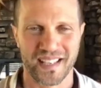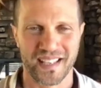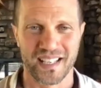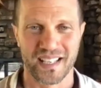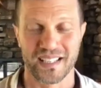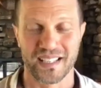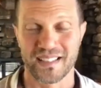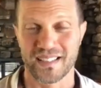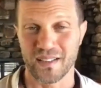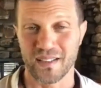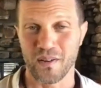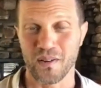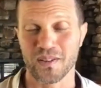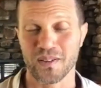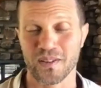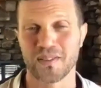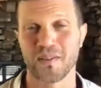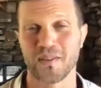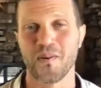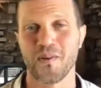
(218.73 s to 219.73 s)
It's
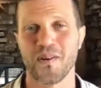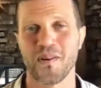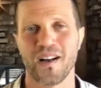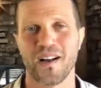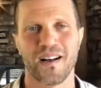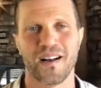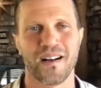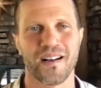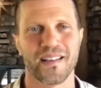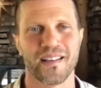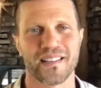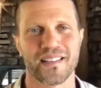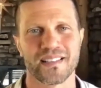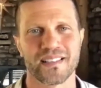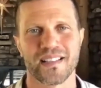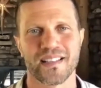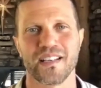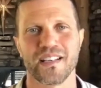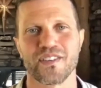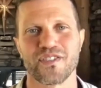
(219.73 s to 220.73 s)
also,
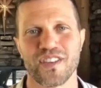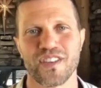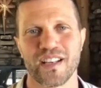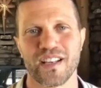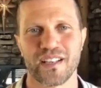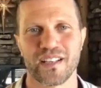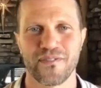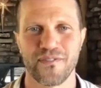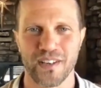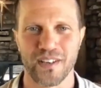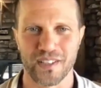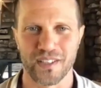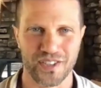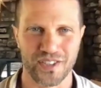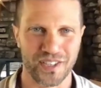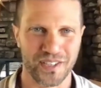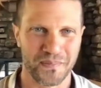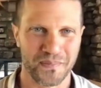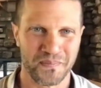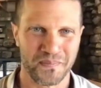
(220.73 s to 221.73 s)
there's energetic function.